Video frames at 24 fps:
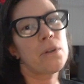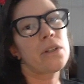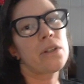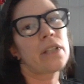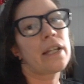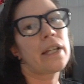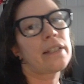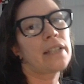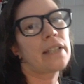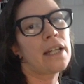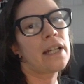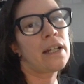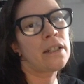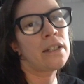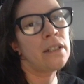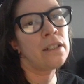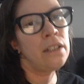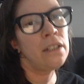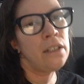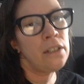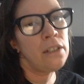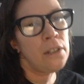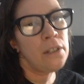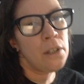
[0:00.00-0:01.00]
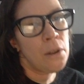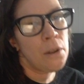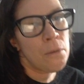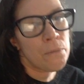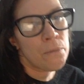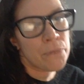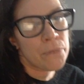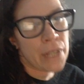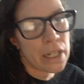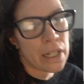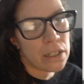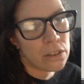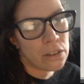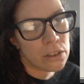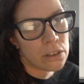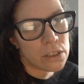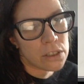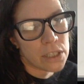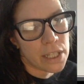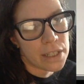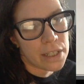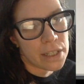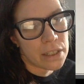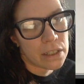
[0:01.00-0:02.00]
it like that. That it looks
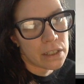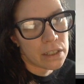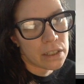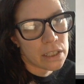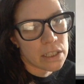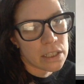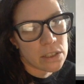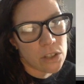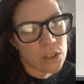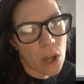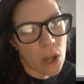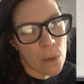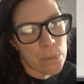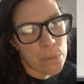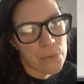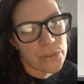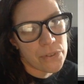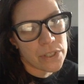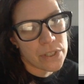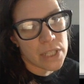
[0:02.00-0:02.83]
like this top of his